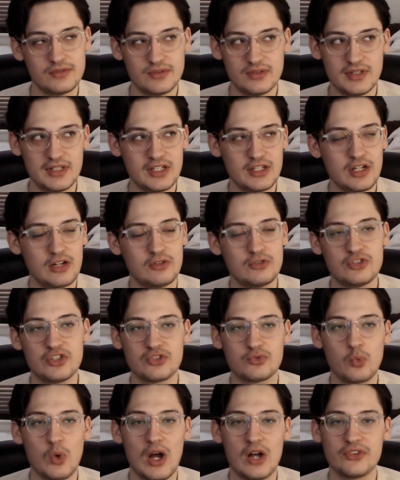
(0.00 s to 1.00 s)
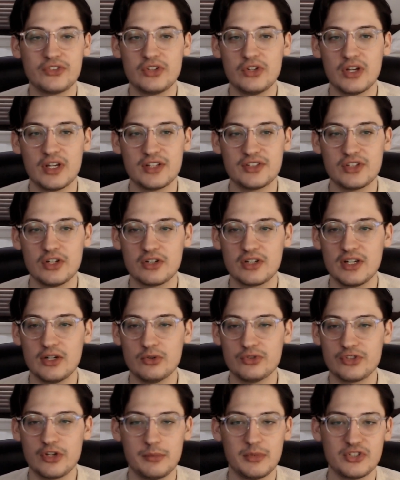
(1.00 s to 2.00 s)
you know, just while to Hisoka, it
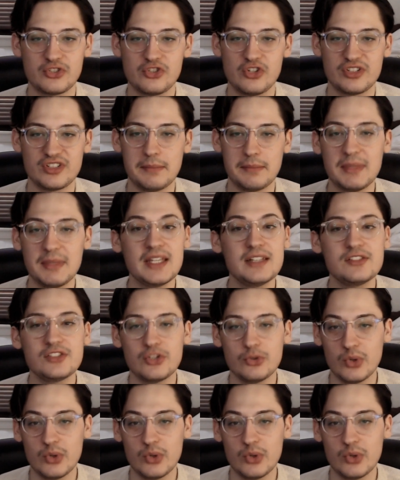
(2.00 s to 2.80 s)
was almost just a means